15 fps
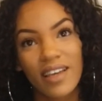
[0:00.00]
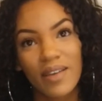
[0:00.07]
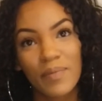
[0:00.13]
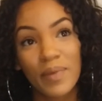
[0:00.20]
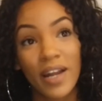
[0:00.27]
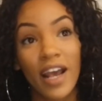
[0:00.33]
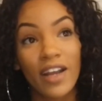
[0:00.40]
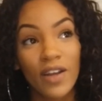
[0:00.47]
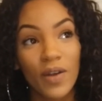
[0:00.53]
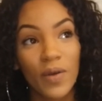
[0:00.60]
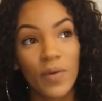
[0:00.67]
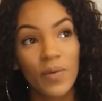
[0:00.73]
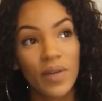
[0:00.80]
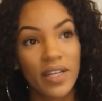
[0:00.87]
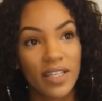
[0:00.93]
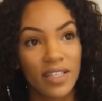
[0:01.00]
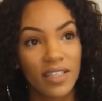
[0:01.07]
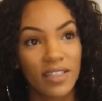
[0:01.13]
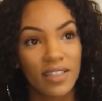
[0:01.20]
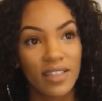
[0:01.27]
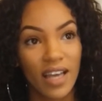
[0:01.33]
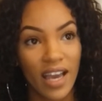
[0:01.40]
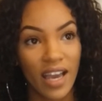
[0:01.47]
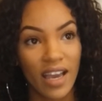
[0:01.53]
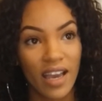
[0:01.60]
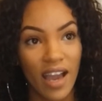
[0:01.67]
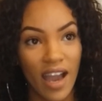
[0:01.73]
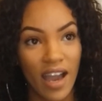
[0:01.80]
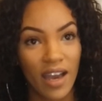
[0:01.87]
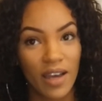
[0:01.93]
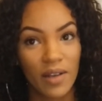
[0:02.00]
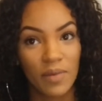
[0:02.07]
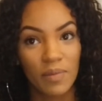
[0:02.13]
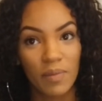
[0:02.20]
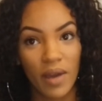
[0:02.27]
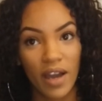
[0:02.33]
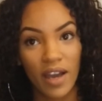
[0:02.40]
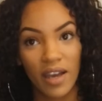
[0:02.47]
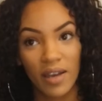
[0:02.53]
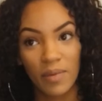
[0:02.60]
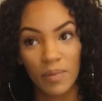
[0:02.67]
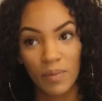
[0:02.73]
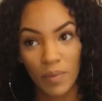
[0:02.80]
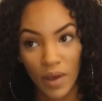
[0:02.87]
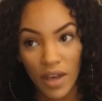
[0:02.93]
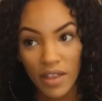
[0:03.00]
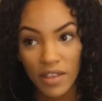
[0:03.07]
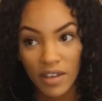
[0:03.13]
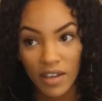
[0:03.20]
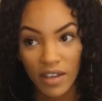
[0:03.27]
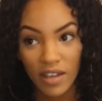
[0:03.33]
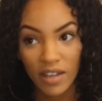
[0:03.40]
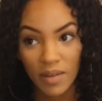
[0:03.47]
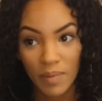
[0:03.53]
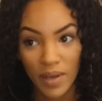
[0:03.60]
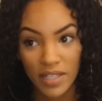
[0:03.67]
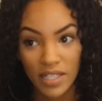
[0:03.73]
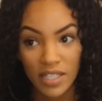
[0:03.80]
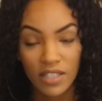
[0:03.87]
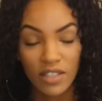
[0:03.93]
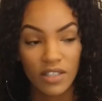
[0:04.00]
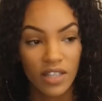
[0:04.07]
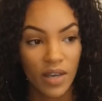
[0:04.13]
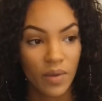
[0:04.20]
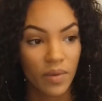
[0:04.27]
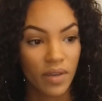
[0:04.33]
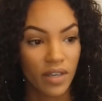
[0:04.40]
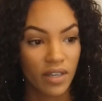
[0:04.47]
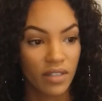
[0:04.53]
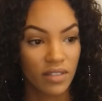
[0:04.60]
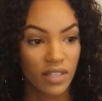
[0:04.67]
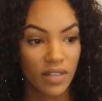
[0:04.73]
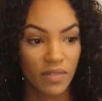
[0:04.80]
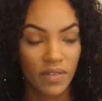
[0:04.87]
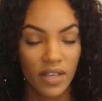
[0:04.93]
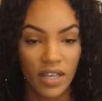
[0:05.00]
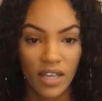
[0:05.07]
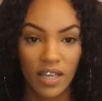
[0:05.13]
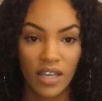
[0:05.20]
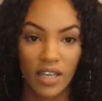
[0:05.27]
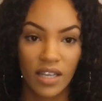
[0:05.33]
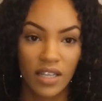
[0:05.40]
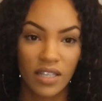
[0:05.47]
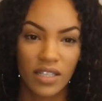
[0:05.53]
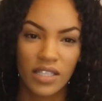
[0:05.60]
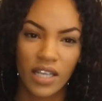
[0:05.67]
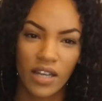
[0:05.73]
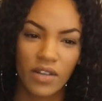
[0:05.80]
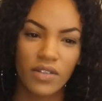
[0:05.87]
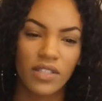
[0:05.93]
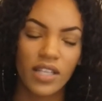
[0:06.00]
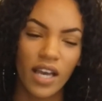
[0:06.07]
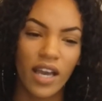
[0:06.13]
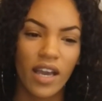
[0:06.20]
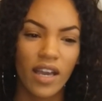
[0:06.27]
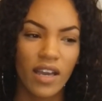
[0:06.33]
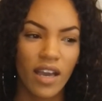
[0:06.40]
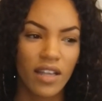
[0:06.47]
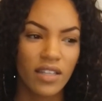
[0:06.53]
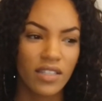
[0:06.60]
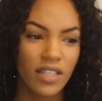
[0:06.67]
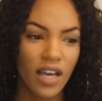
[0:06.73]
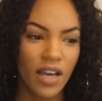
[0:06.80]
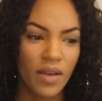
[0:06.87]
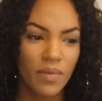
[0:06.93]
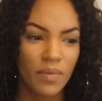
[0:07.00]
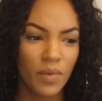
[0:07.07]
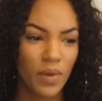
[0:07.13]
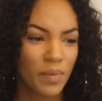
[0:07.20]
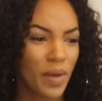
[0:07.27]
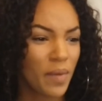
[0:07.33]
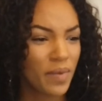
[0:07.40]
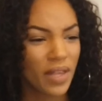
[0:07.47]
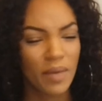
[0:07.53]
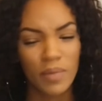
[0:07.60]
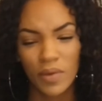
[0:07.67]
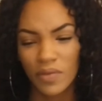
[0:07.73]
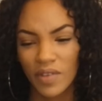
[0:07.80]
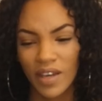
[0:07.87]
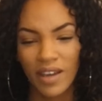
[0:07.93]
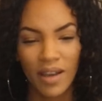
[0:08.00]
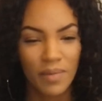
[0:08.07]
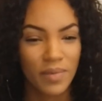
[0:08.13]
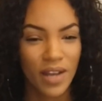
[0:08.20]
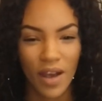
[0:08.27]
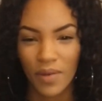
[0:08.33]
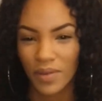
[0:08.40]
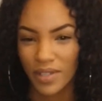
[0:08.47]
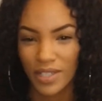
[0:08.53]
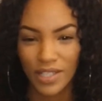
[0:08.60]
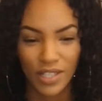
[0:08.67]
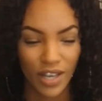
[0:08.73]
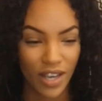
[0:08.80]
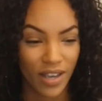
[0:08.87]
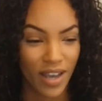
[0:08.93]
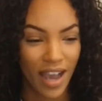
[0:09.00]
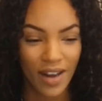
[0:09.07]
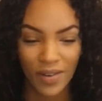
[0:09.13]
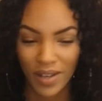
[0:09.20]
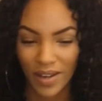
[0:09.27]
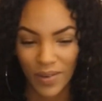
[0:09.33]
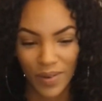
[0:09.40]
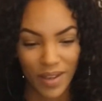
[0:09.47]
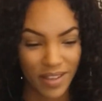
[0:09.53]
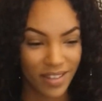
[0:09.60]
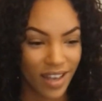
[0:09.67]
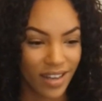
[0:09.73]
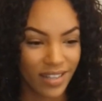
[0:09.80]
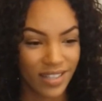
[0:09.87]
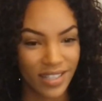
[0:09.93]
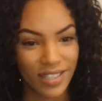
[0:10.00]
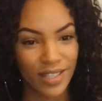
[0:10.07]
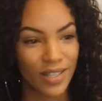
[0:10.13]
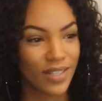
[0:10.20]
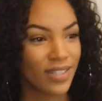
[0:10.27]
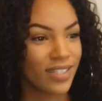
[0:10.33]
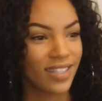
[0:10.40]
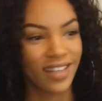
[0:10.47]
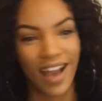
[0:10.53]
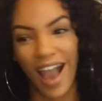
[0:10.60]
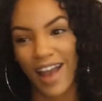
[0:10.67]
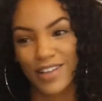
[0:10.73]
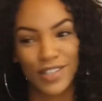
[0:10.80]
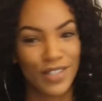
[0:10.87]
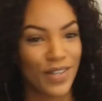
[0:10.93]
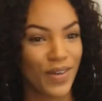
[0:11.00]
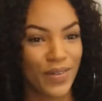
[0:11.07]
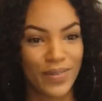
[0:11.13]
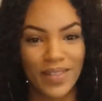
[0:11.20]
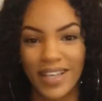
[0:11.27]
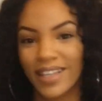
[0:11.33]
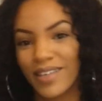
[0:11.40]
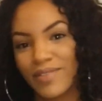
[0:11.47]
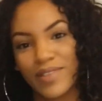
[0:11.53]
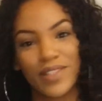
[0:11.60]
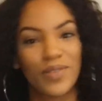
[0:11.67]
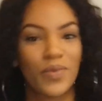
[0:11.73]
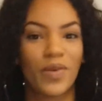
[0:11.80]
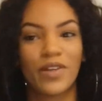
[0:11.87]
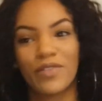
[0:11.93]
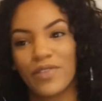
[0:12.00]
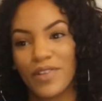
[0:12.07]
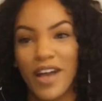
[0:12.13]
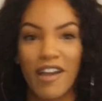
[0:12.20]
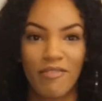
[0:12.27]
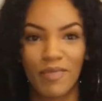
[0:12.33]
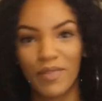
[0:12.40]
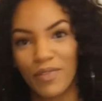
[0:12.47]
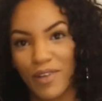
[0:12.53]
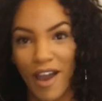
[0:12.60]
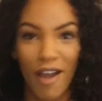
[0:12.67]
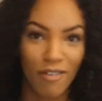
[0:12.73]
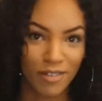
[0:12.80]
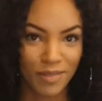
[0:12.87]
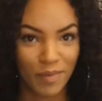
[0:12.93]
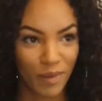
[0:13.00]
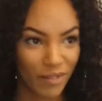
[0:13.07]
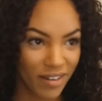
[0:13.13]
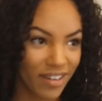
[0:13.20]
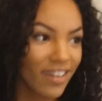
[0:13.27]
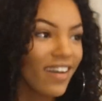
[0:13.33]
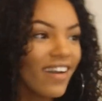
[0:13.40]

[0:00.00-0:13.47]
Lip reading: But I know when they had my brother and my sister, they were living in San Jose at the time, or maybe they moved there. I'm not really sure. I don't get a lot of details. I just know they lived this wonderful life before I was born.